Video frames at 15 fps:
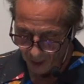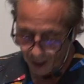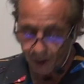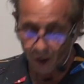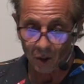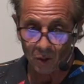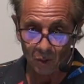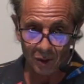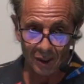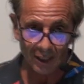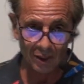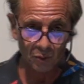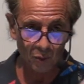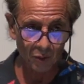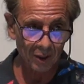In other words,
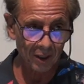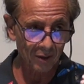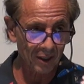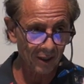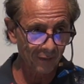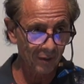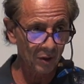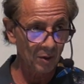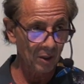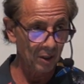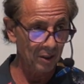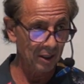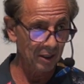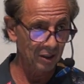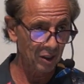that's where they're given,
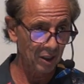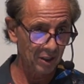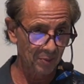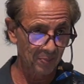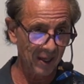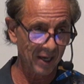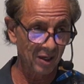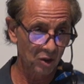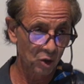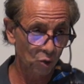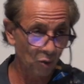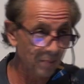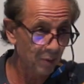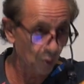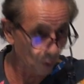it says paying
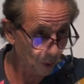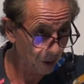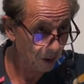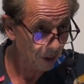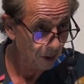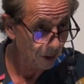tribute.